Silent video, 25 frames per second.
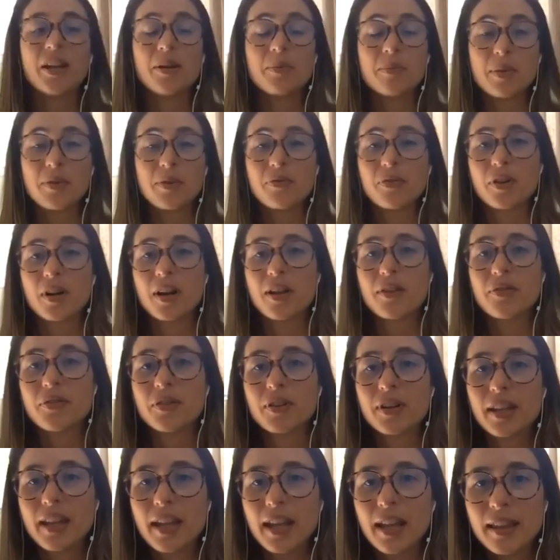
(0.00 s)
before I
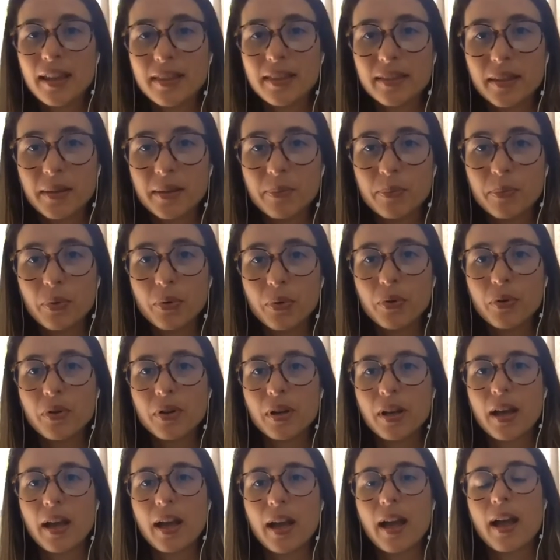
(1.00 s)
forget, the book,
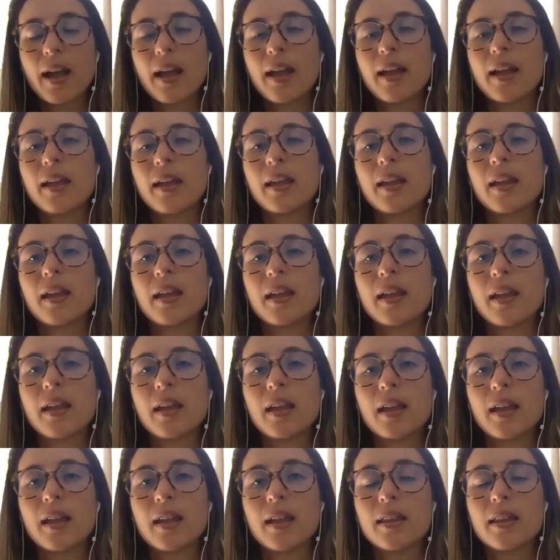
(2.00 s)

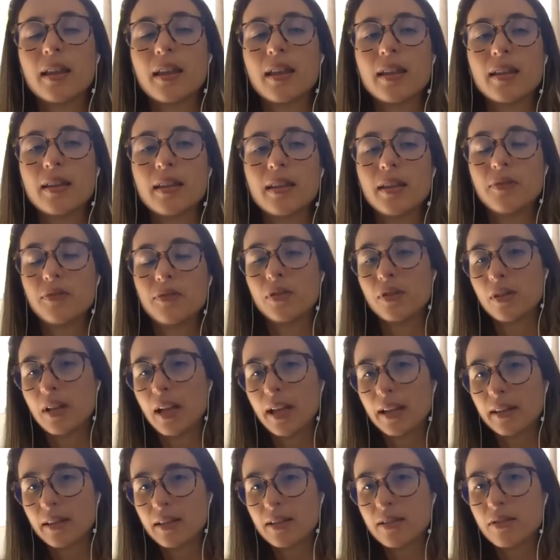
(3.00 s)
if you
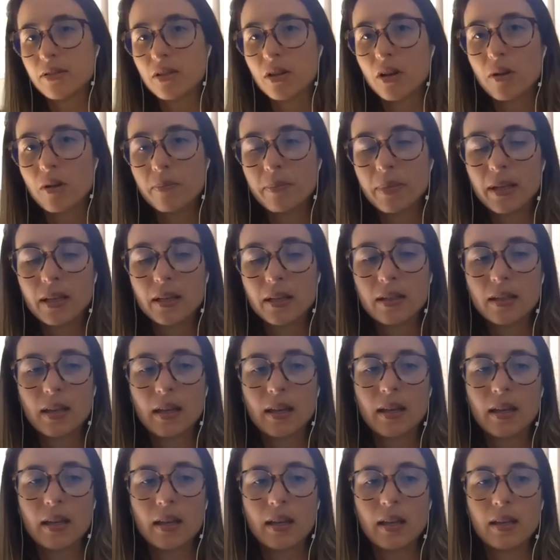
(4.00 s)
like this topic,
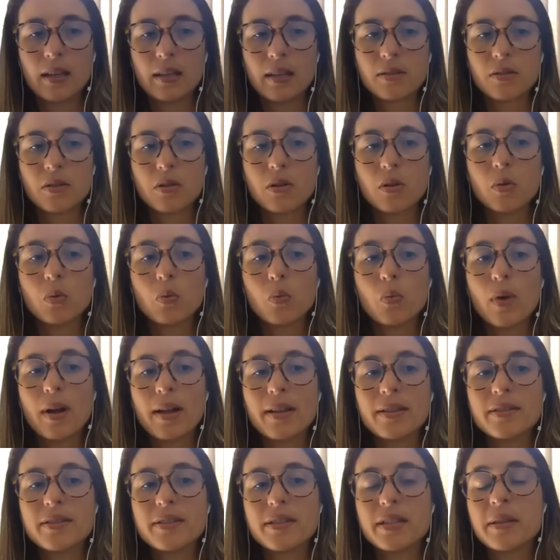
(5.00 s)
it's called
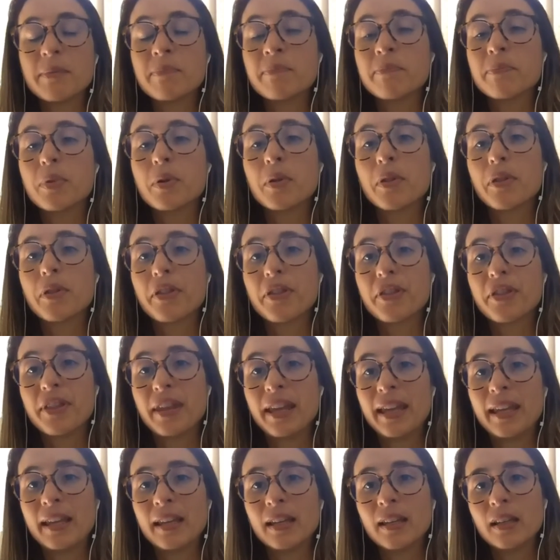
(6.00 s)
One Simple
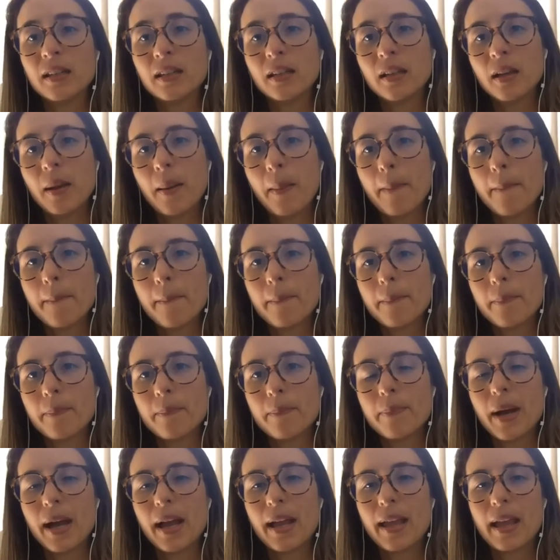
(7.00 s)
Thing
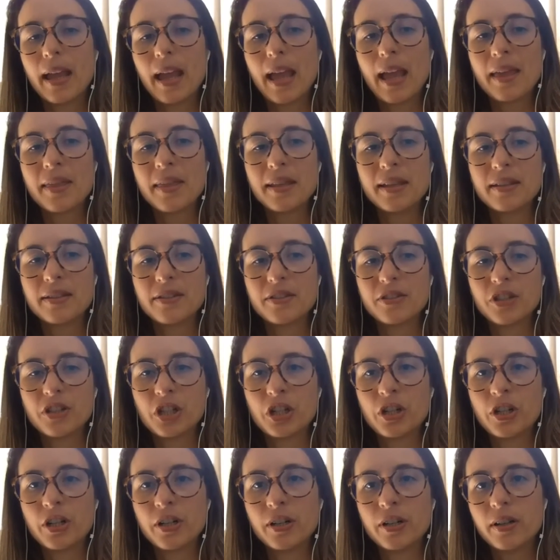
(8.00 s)
by Eddie
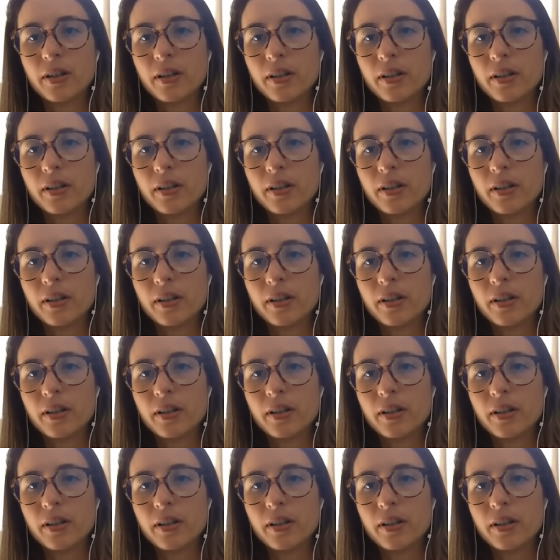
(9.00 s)
Stern.